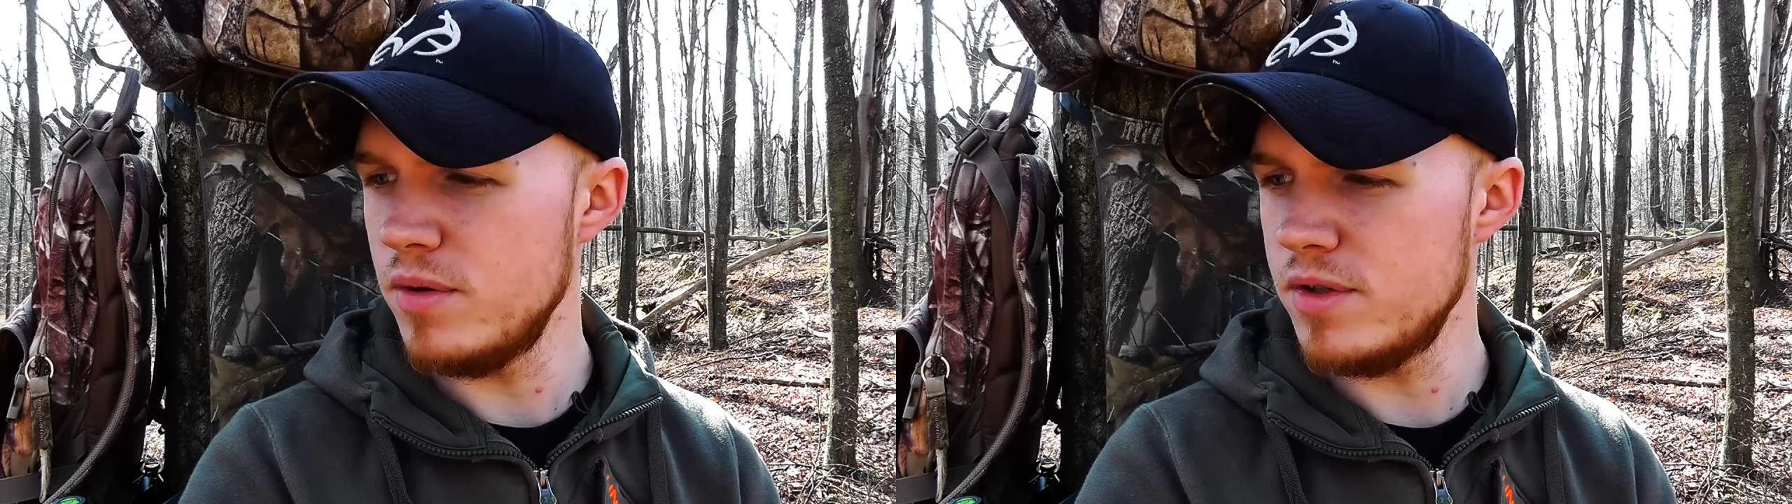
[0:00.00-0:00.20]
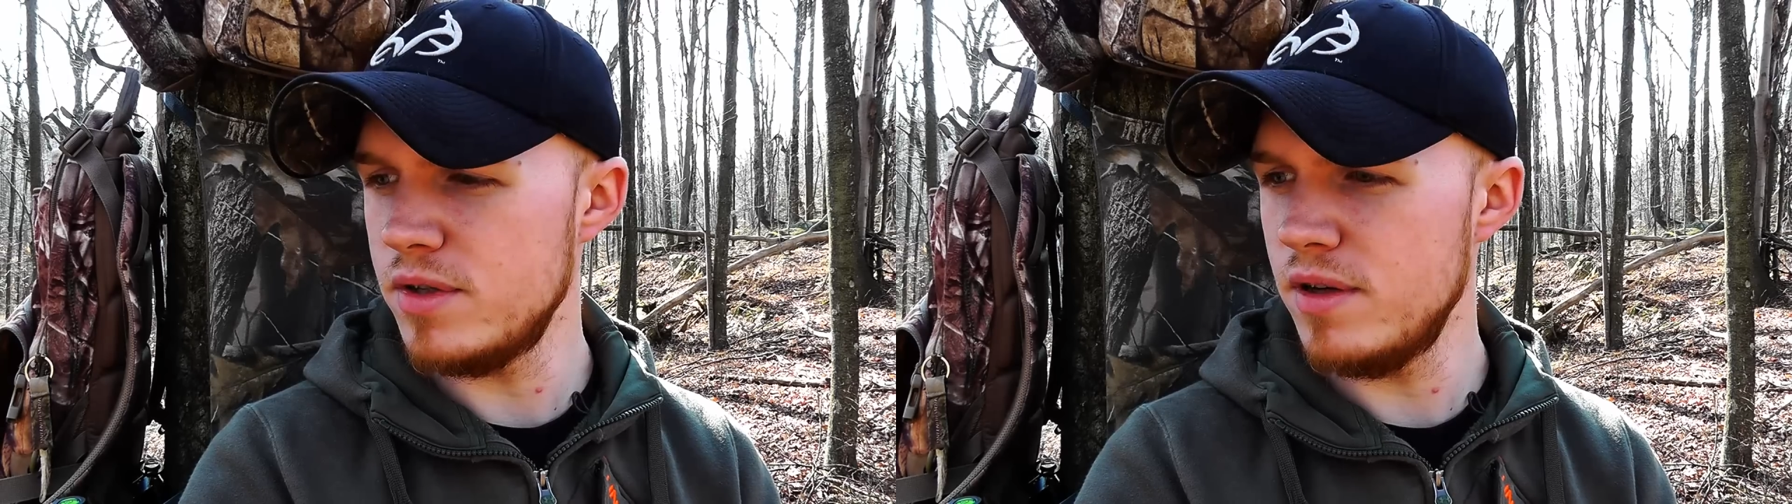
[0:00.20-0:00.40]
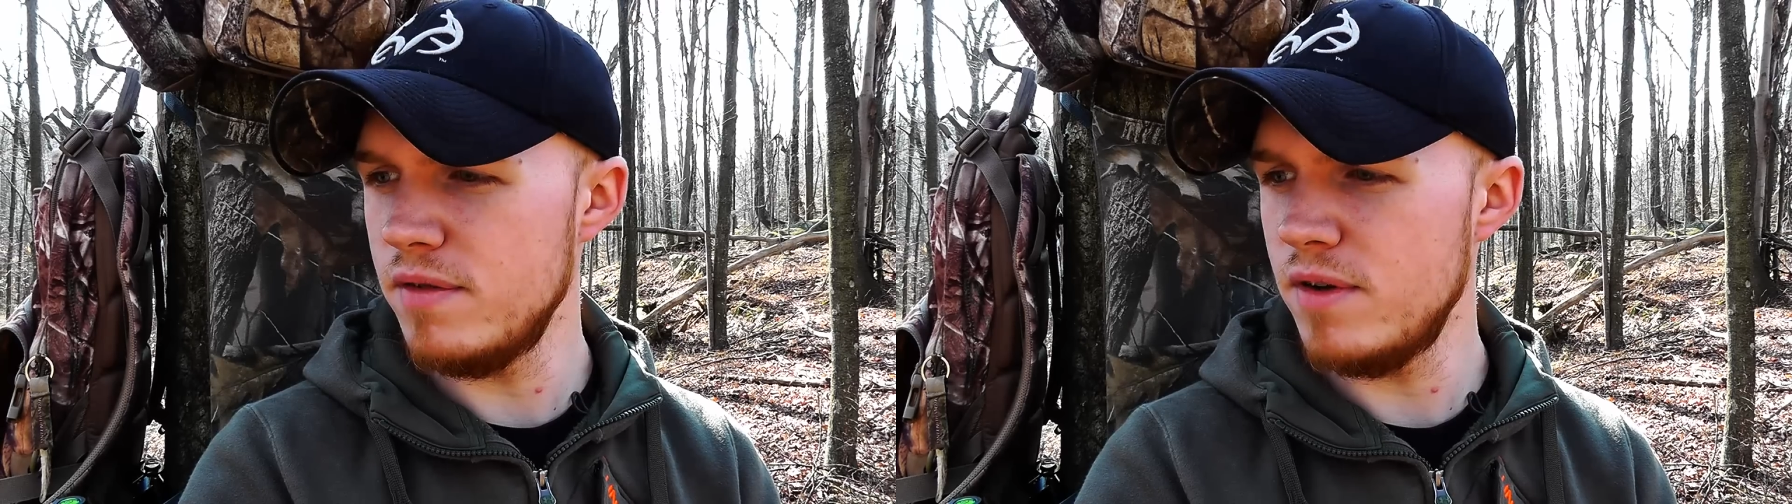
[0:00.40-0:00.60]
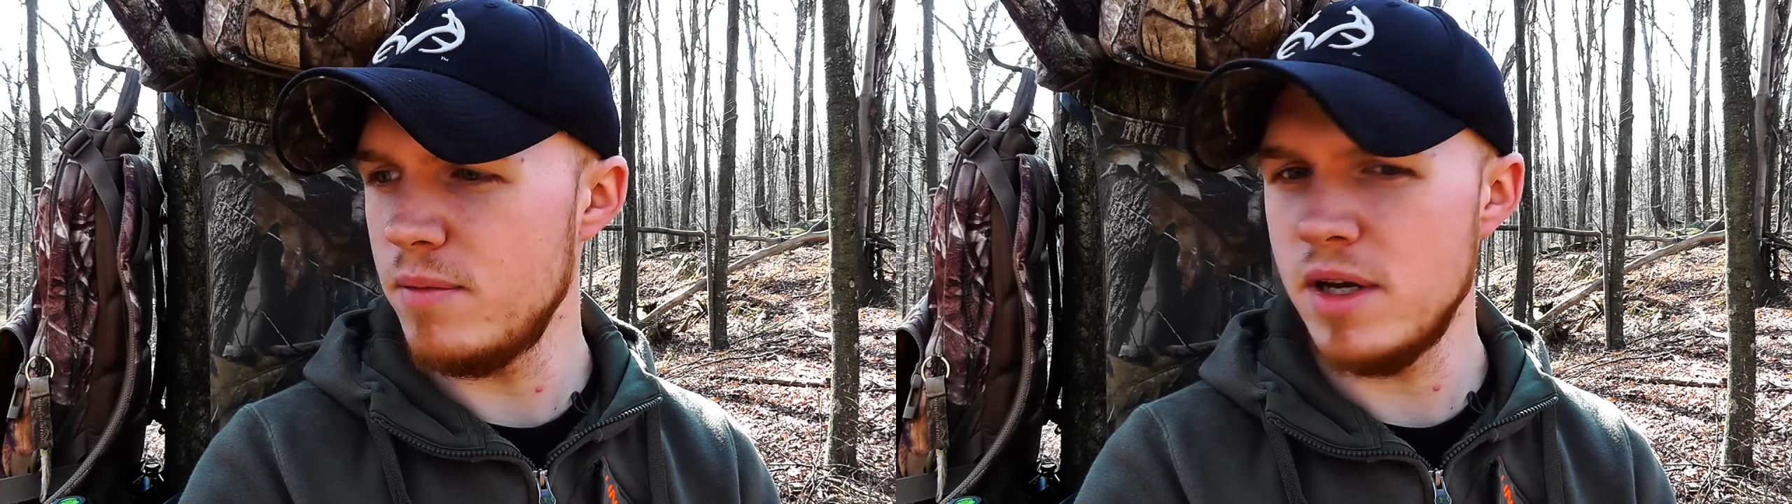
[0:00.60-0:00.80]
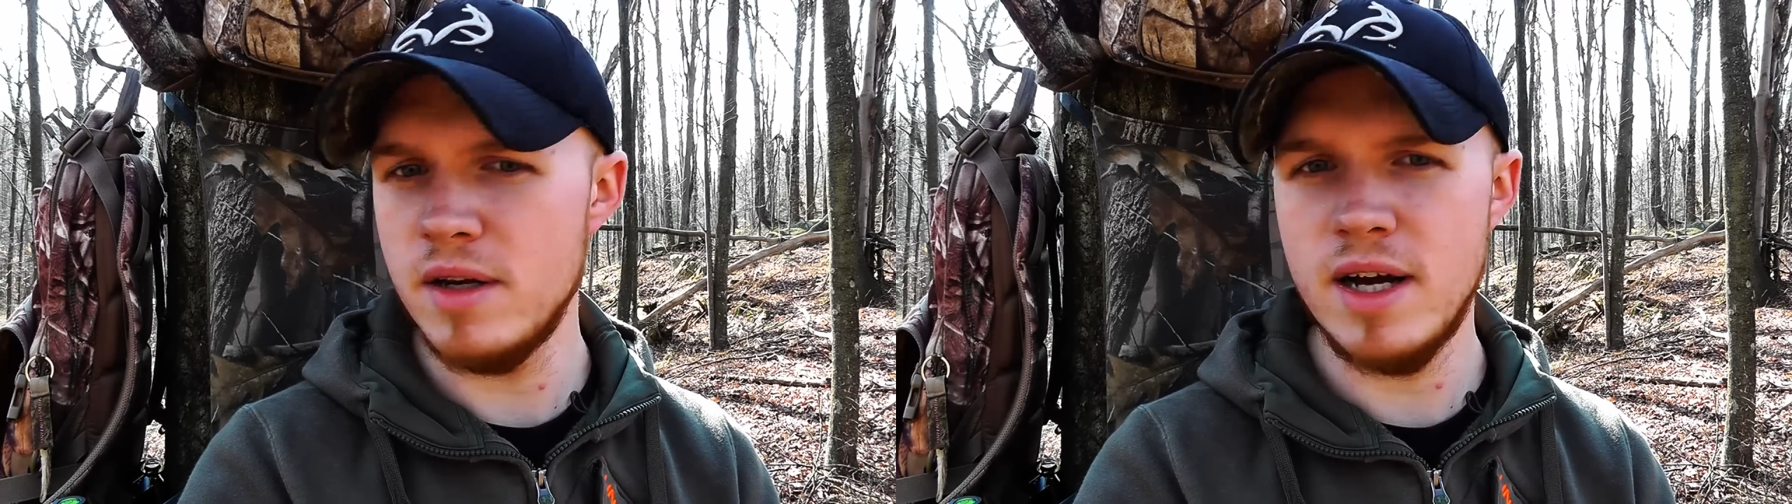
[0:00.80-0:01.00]
and stuff. I
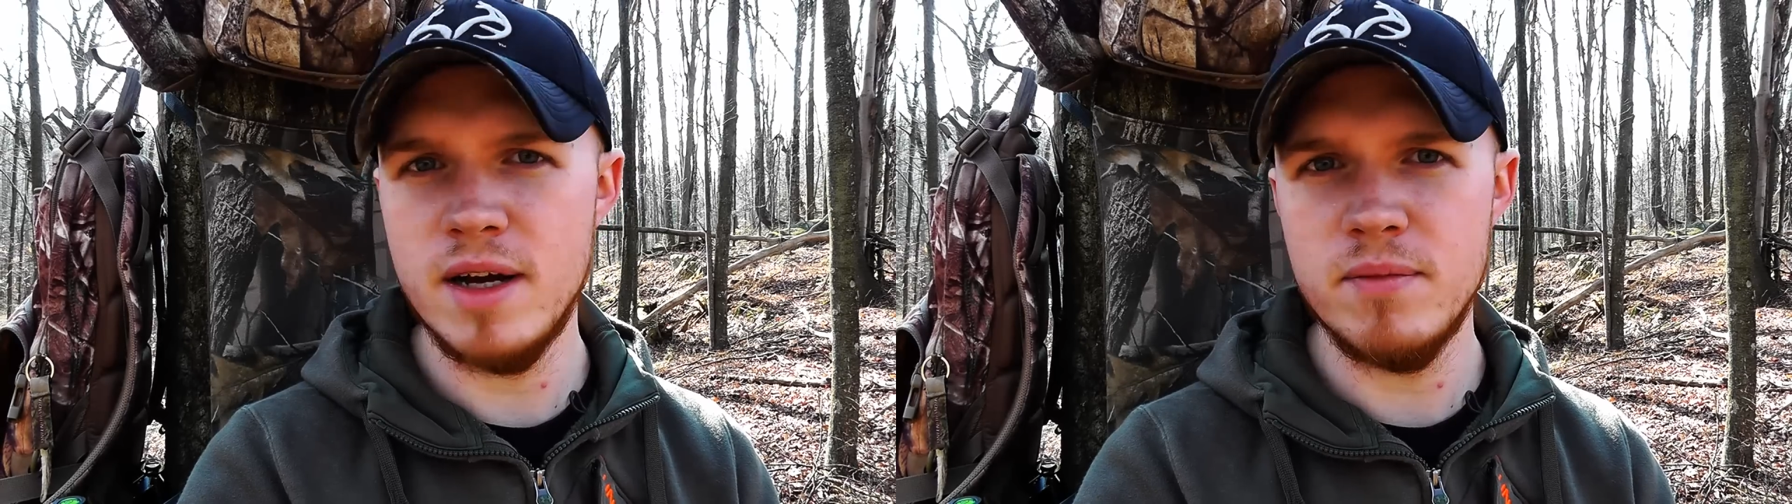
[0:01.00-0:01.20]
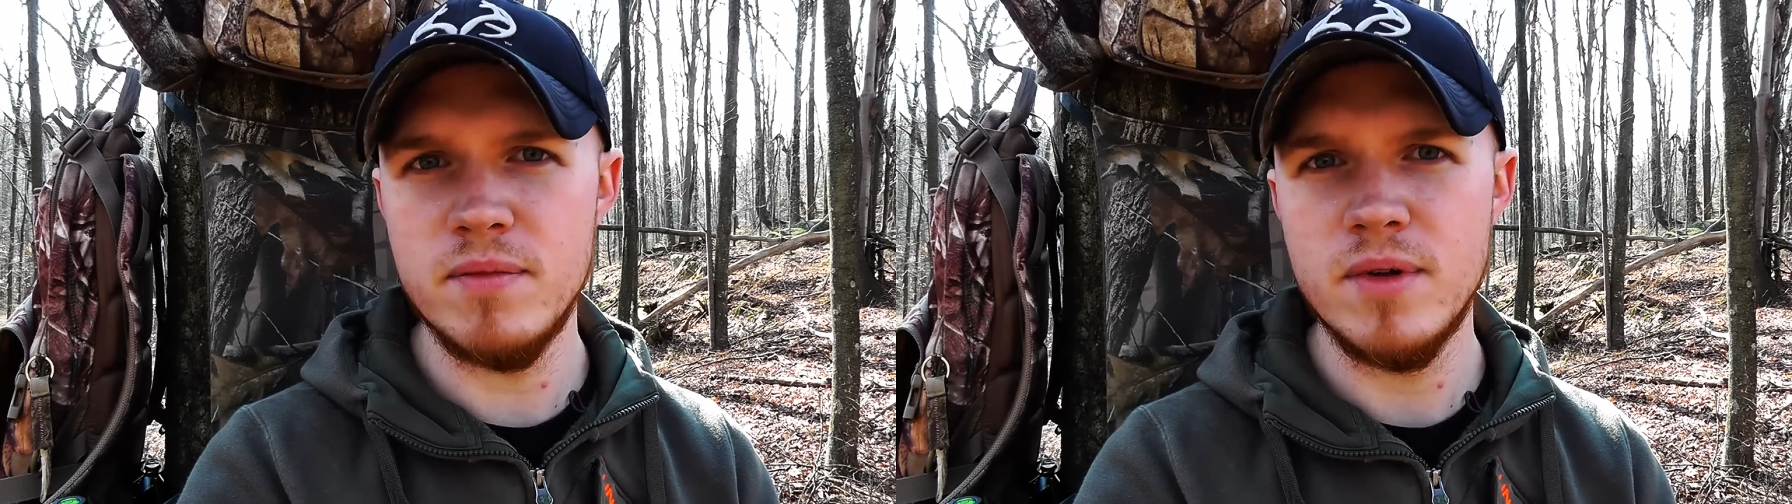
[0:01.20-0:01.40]
mean, I